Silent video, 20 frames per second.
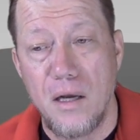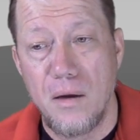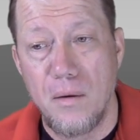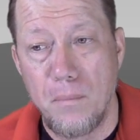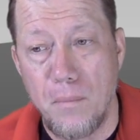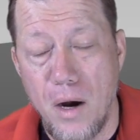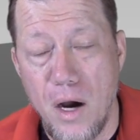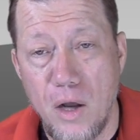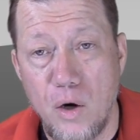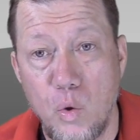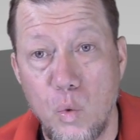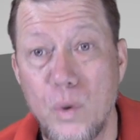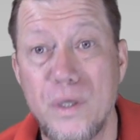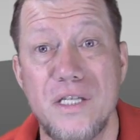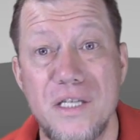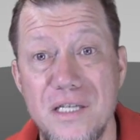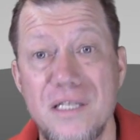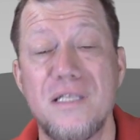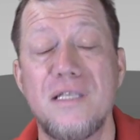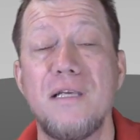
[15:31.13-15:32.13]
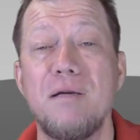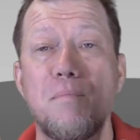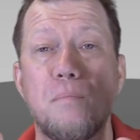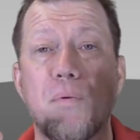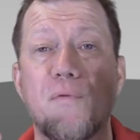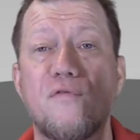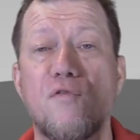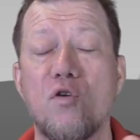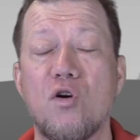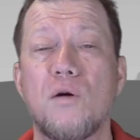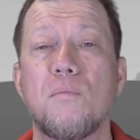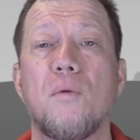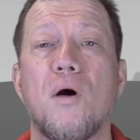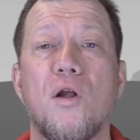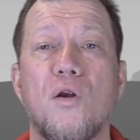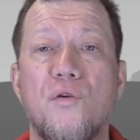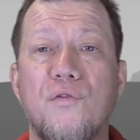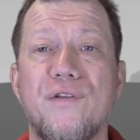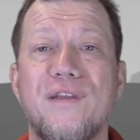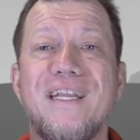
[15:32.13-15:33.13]
model, which is the preferred
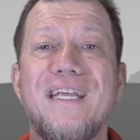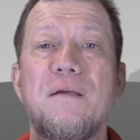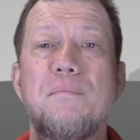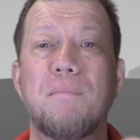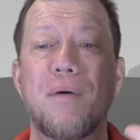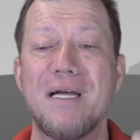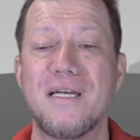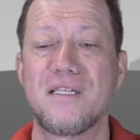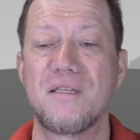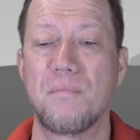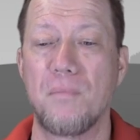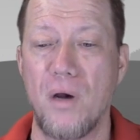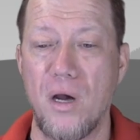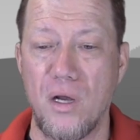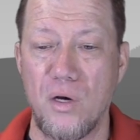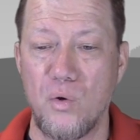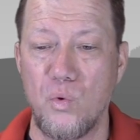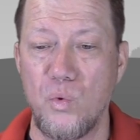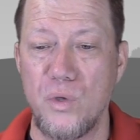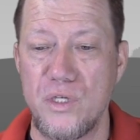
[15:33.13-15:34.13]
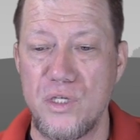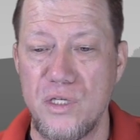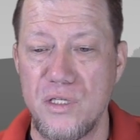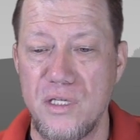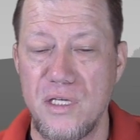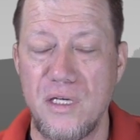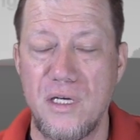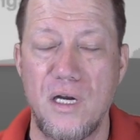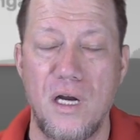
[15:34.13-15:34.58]
model, the best model, which is a